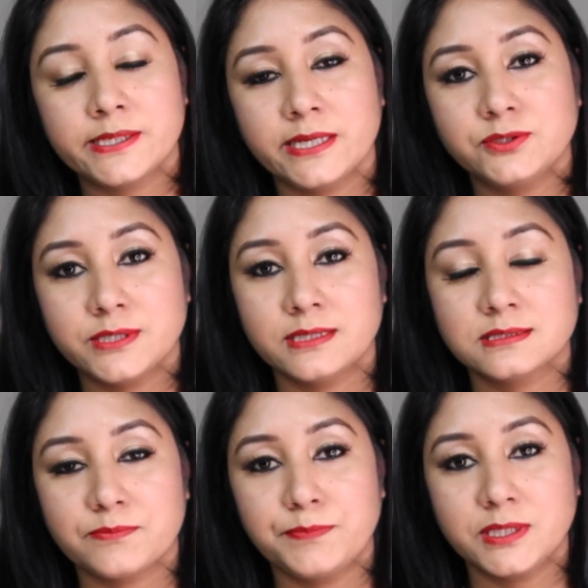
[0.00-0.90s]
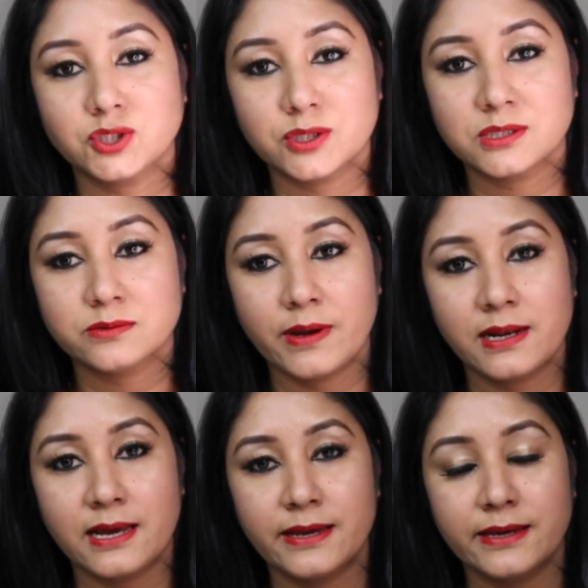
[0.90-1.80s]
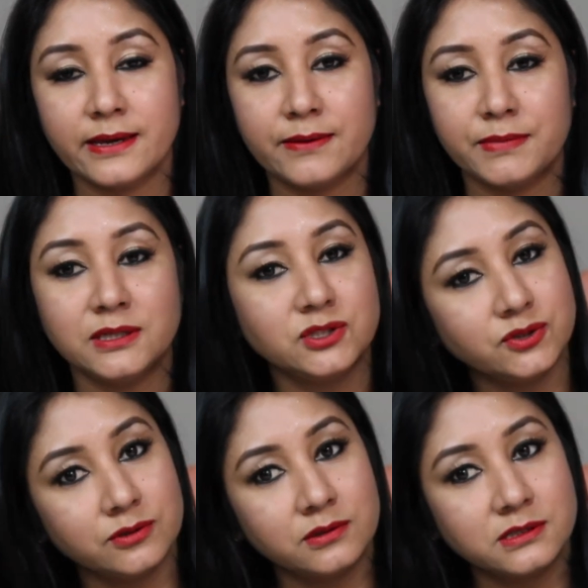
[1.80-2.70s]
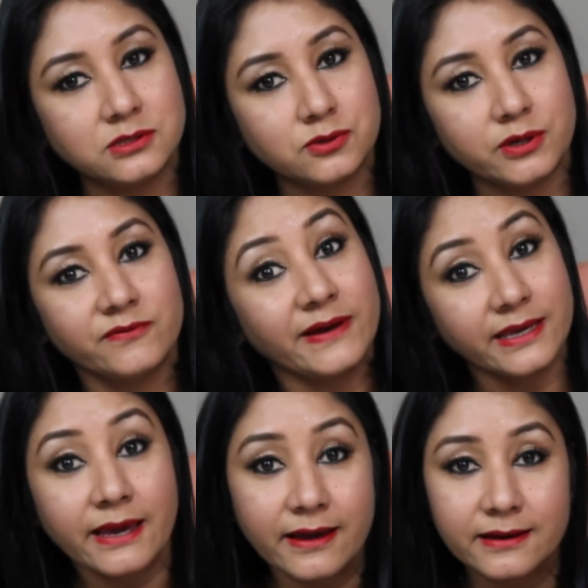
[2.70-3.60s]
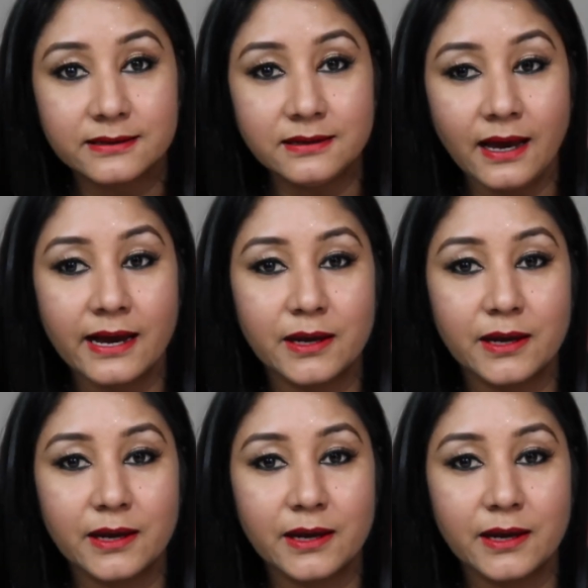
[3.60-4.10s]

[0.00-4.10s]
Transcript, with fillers: try to take some pictures while I am in Dior store if I can.